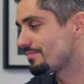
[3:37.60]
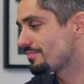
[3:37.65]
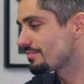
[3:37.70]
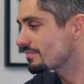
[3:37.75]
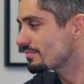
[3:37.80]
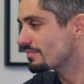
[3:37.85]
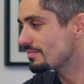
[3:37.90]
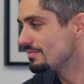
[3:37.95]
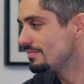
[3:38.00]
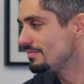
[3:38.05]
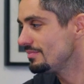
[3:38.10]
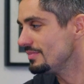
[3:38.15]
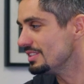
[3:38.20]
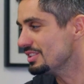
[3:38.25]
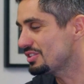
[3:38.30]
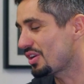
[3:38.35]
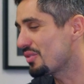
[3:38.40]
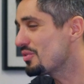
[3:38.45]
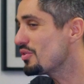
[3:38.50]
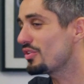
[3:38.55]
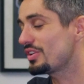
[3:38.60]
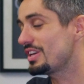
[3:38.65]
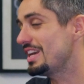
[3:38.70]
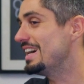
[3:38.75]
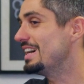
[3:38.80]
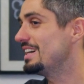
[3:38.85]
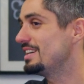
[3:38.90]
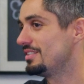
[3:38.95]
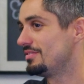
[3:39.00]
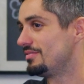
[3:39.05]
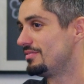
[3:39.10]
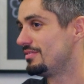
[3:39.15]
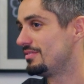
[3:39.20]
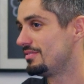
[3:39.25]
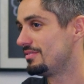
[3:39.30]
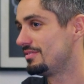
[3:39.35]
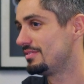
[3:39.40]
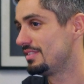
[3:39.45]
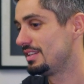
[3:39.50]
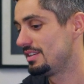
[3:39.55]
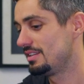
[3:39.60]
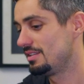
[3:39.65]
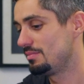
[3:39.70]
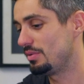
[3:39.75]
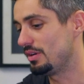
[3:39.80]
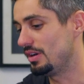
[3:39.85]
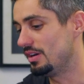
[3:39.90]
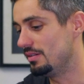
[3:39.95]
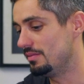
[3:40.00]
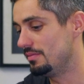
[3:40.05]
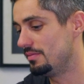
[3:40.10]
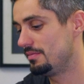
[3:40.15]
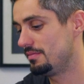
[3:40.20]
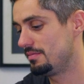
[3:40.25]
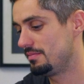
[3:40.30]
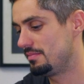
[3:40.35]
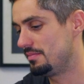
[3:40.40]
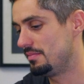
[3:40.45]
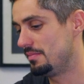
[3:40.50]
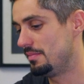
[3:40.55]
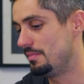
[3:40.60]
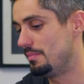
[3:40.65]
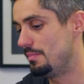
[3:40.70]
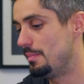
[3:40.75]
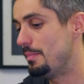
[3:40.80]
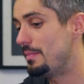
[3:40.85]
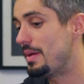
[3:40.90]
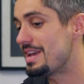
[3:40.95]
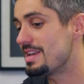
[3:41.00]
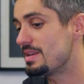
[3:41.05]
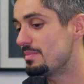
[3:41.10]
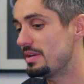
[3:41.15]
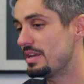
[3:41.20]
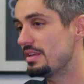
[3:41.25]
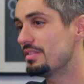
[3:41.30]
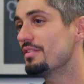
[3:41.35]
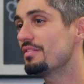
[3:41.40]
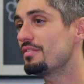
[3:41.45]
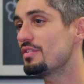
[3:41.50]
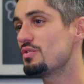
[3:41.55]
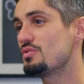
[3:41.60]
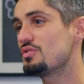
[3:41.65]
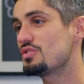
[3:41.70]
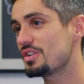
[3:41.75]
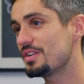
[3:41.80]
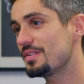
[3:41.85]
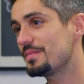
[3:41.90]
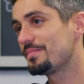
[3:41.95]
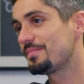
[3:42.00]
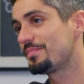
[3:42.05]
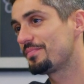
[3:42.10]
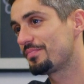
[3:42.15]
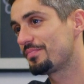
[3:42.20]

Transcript: from, so not yet, but maybe in the future.